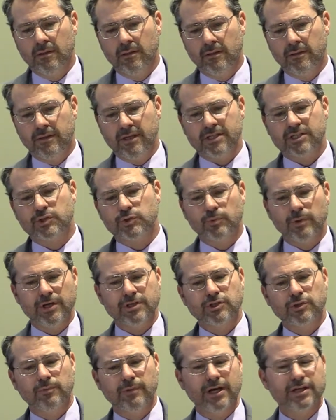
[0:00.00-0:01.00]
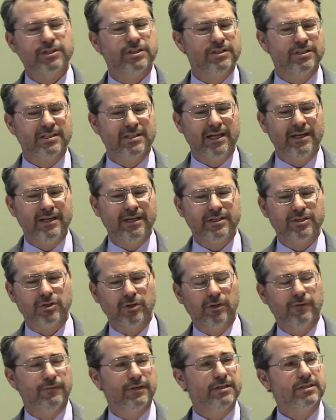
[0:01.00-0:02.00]
This Resurrection Sunday
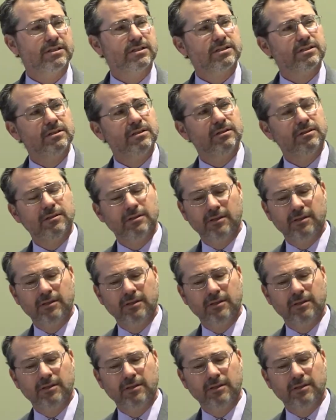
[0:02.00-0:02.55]
service,